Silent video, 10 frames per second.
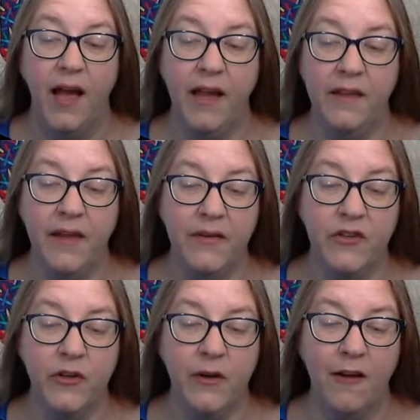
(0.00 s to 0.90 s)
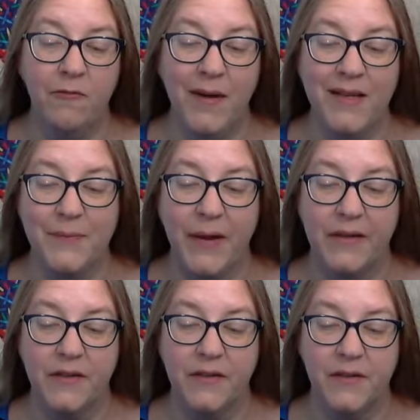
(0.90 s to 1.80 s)
I then took off my
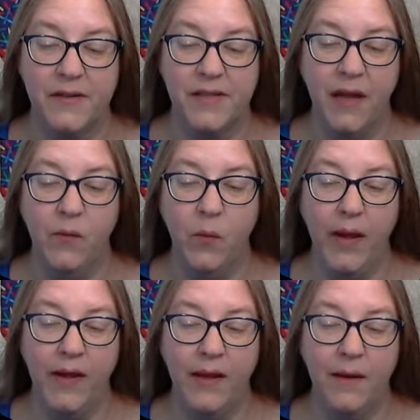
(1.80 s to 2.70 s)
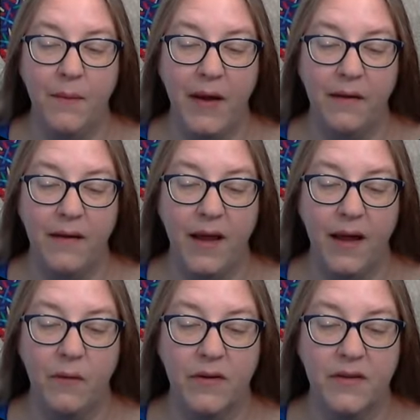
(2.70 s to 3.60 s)
spectacles, and waiting about an
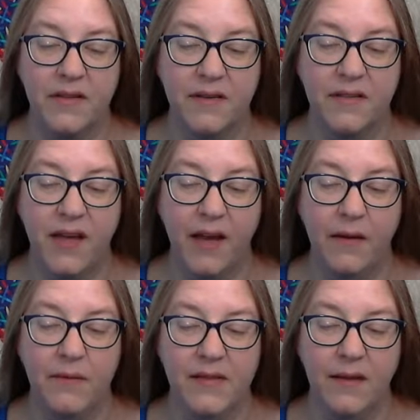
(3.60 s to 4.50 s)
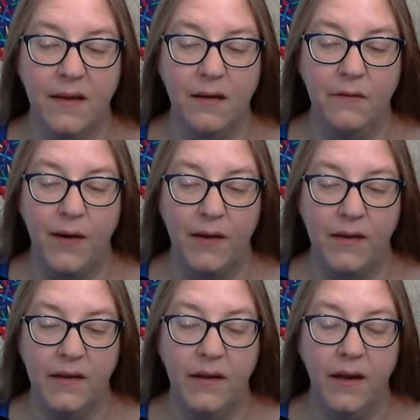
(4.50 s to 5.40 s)
hour till the tide was a little
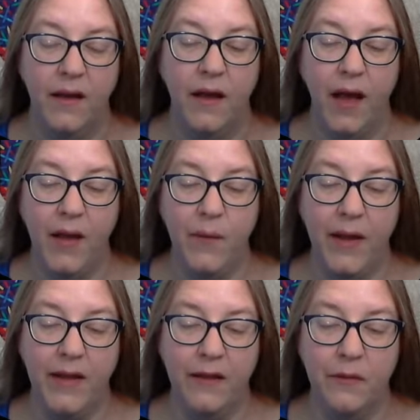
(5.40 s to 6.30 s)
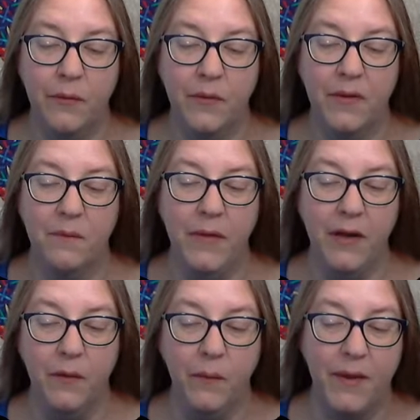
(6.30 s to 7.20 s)
fallen, I waded through the
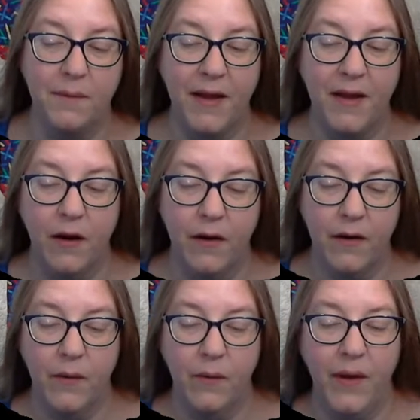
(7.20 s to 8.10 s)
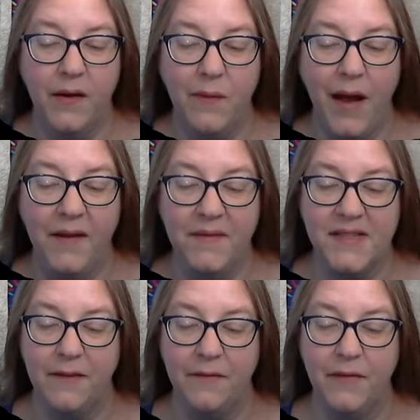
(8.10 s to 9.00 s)
middle with my cargo and arrived
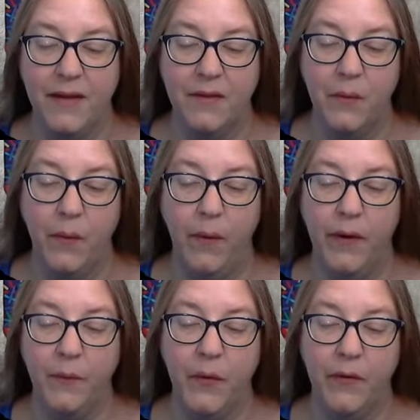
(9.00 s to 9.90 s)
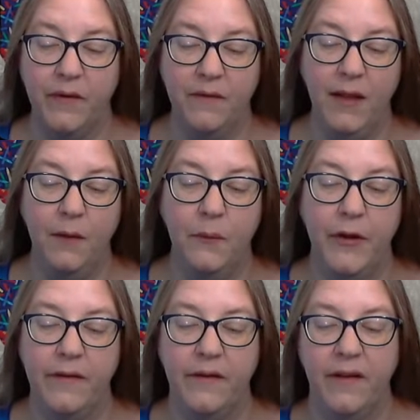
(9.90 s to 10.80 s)
safely at the royal port of
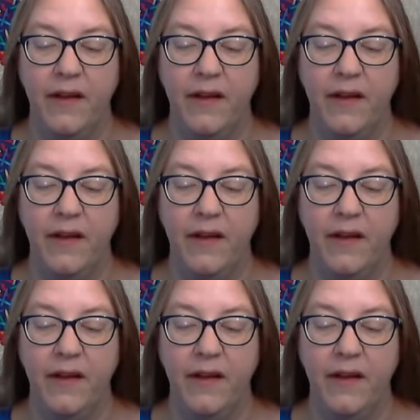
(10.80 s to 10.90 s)
Lilliput.